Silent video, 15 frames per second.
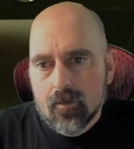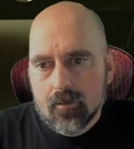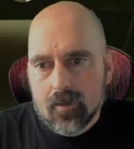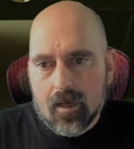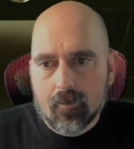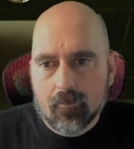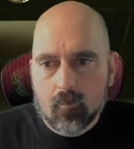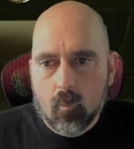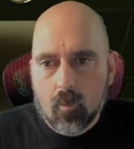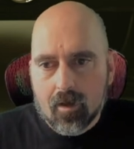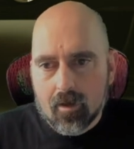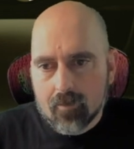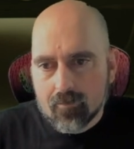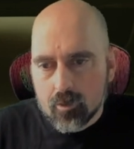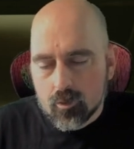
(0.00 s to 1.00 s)
Now,
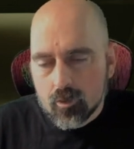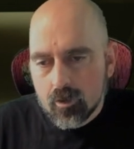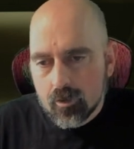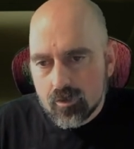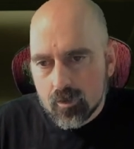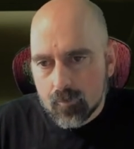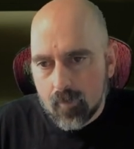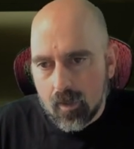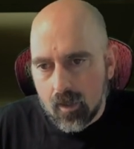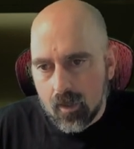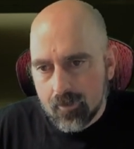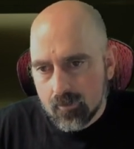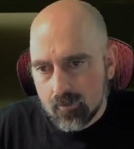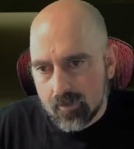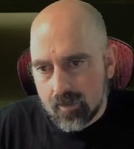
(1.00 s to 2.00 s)
wherever you cooked your
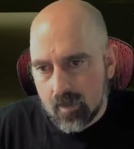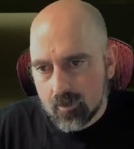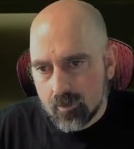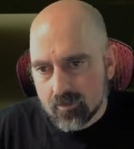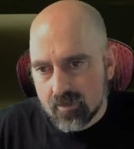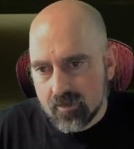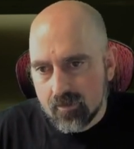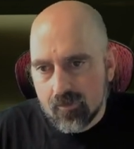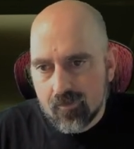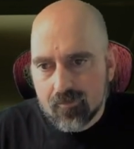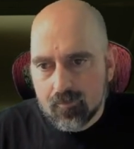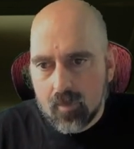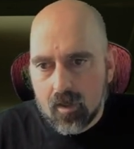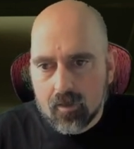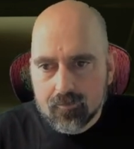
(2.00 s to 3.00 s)
mod, like I cooked it in
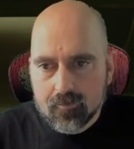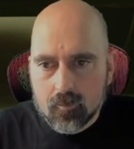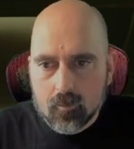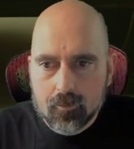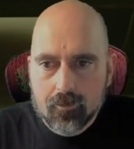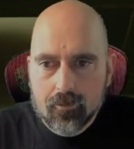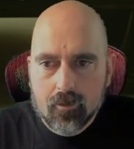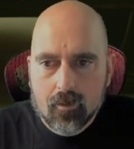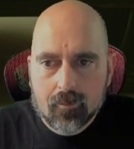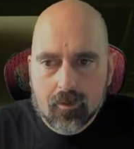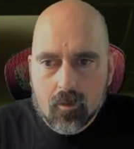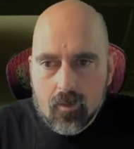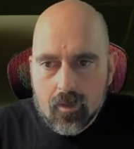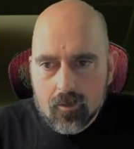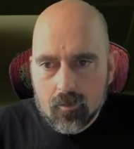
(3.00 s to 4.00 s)
this mod folder, I'm going
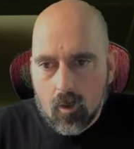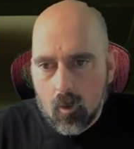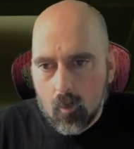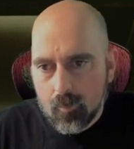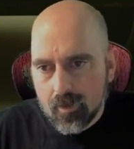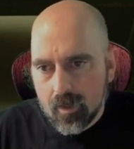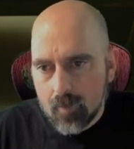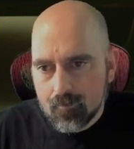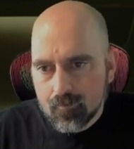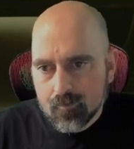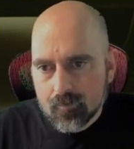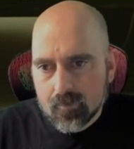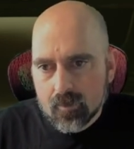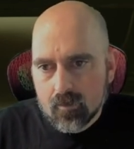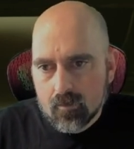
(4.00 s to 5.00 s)
to go ahead and open up
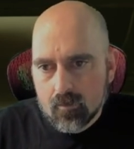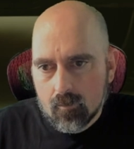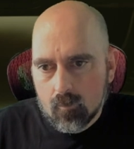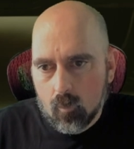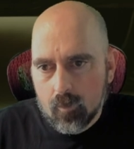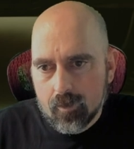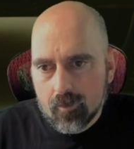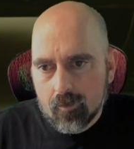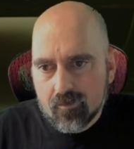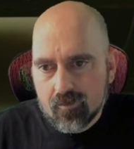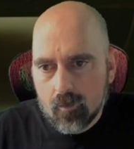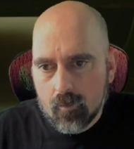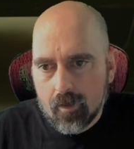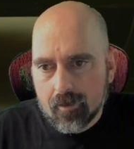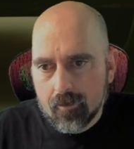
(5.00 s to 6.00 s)
Windows
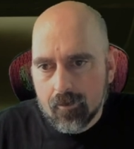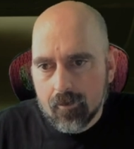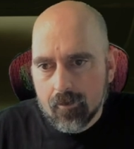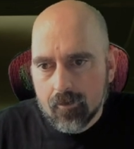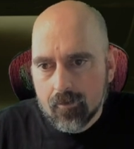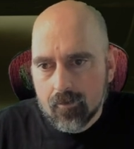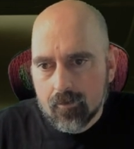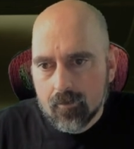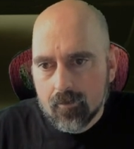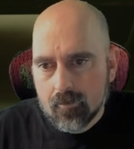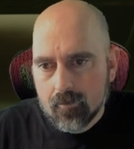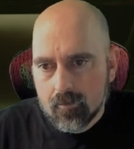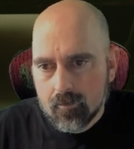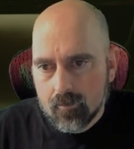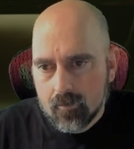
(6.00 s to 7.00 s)
No Editor,
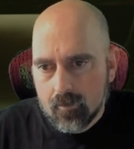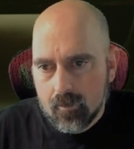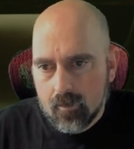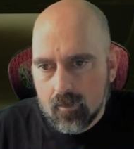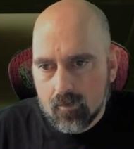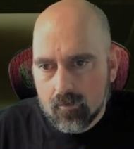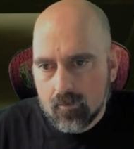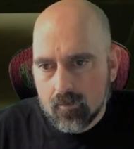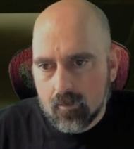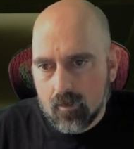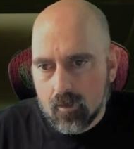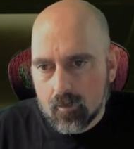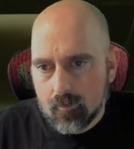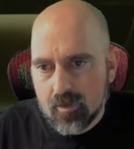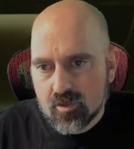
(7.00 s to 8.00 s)

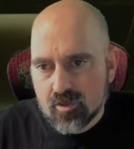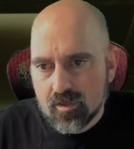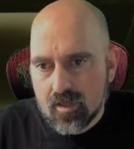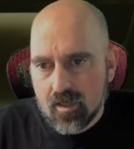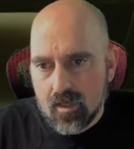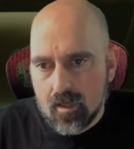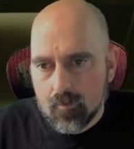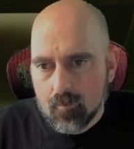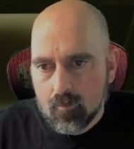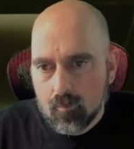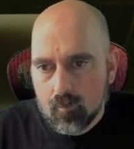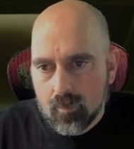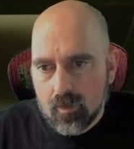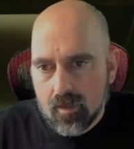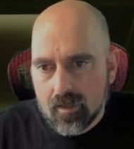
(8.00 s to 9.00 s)
Automation Game,
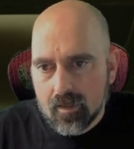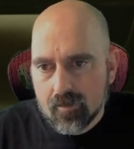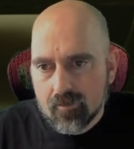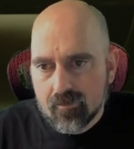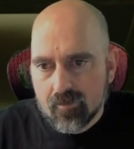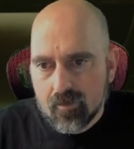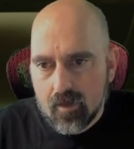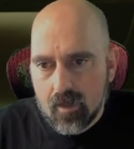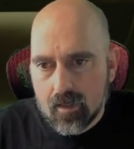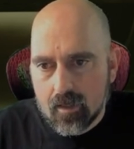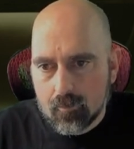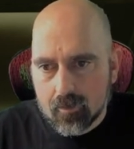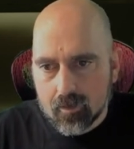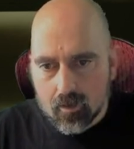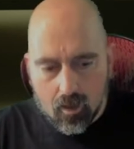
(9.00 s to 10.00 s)
Plugins, and
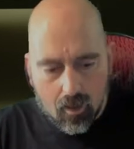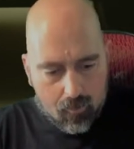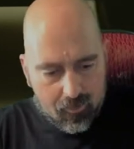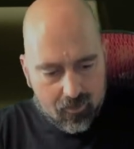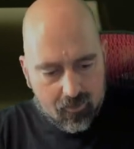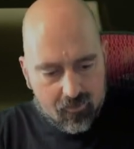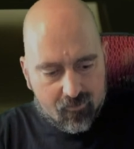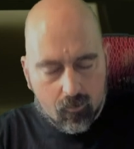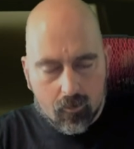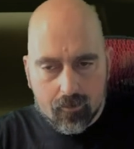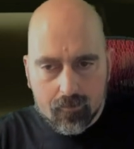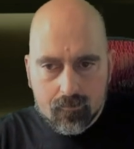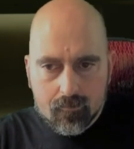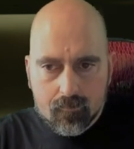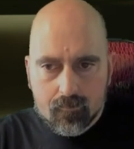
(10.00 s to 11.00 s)
I'm going to copy this
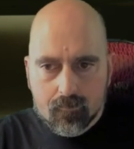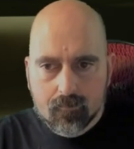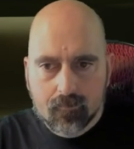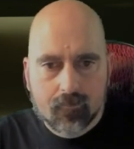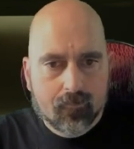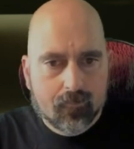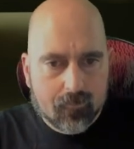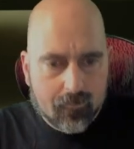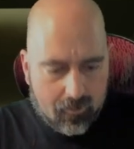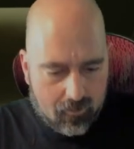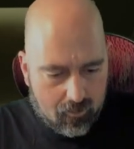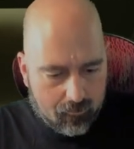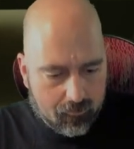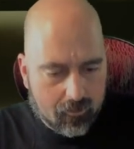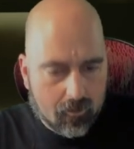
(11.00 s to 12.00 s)
one,
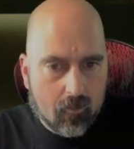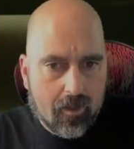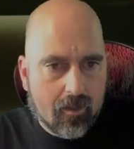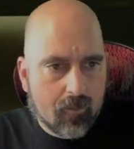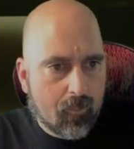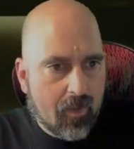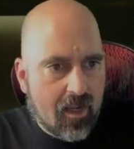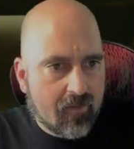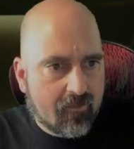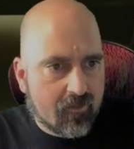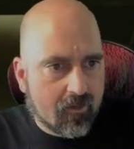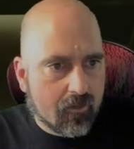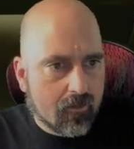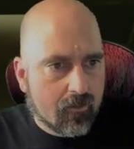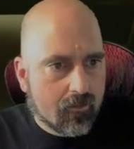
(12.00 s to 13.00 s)
and I'm going to go ahead and
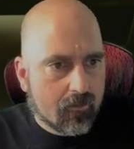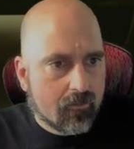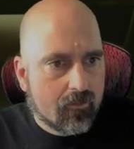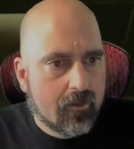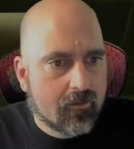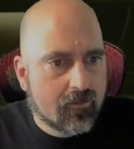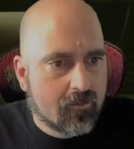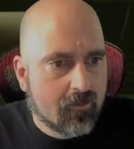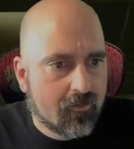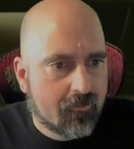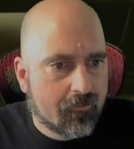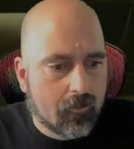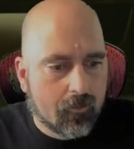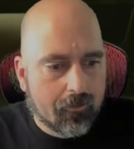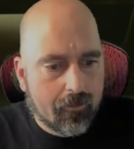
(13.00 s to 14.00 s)
paste it into this
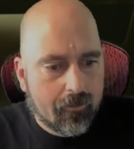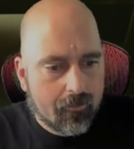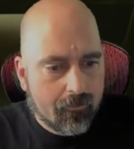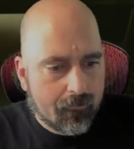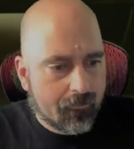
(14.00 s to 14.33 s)
folder.